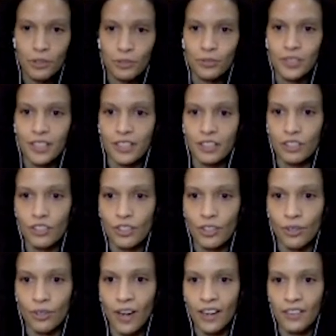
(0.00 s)
to see the
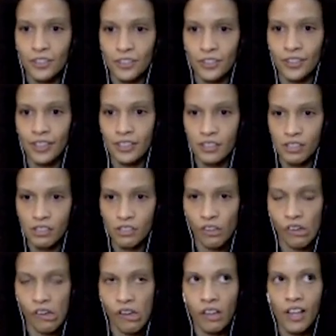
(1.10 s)
show after
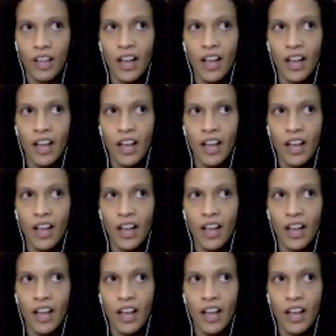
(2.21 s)
install.